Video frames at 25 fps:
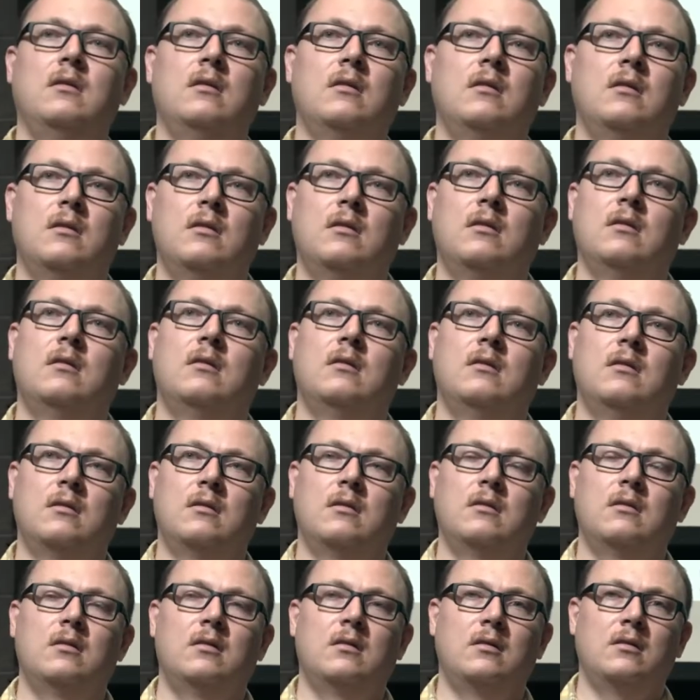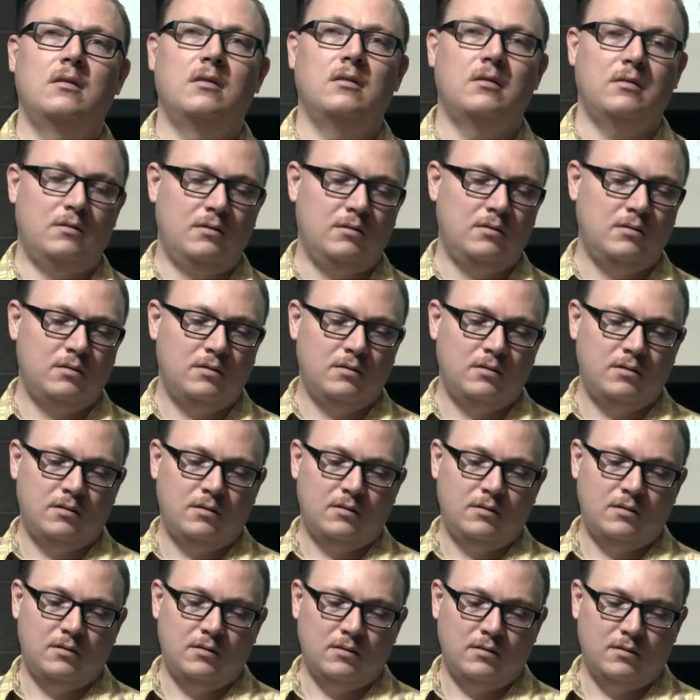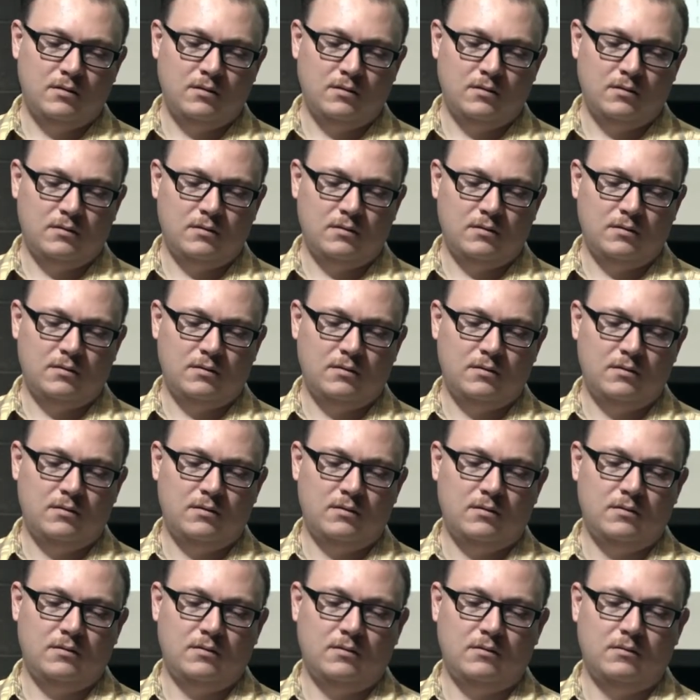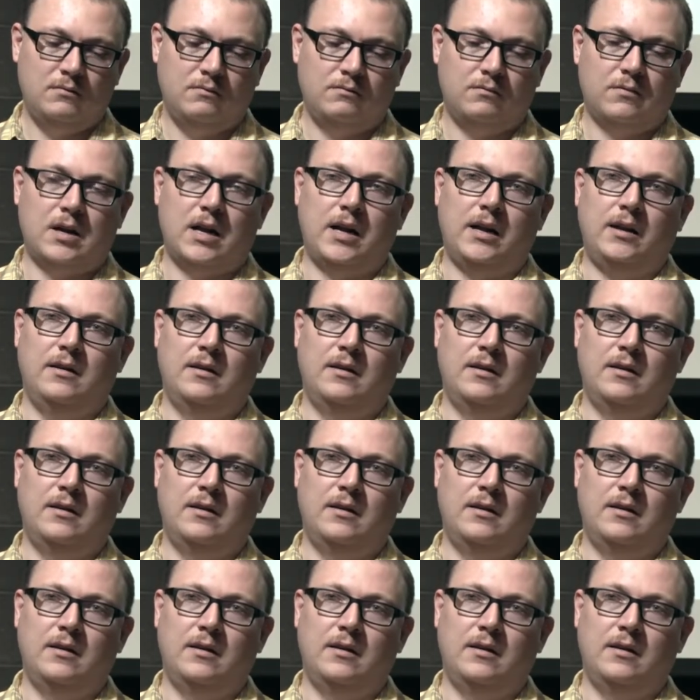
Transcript: These, uh, there are three credit bureaus uh, right.